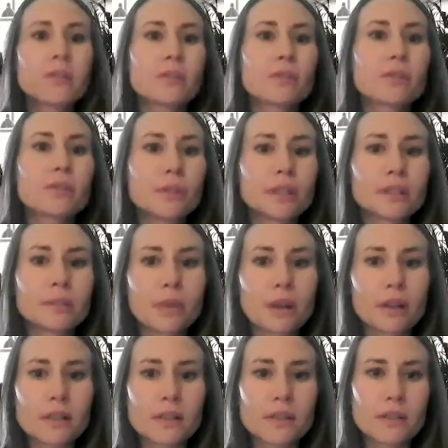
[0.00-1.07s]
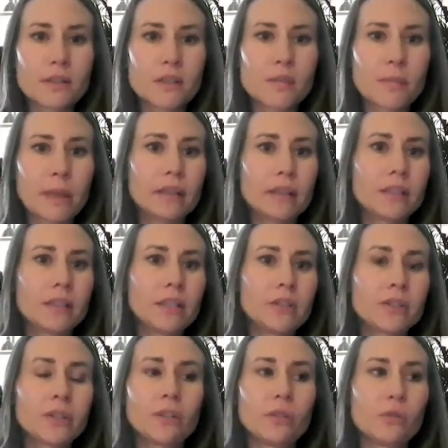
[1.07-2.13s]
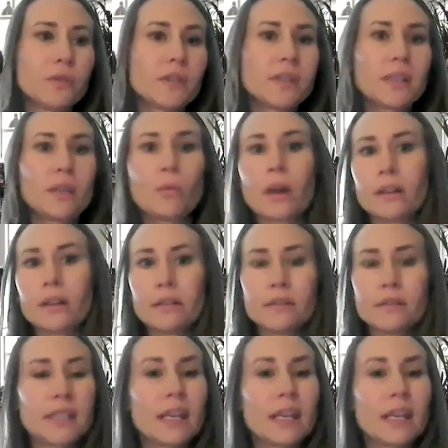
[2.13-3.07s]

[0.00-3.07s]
start to look at the markets they're expanding to, see what,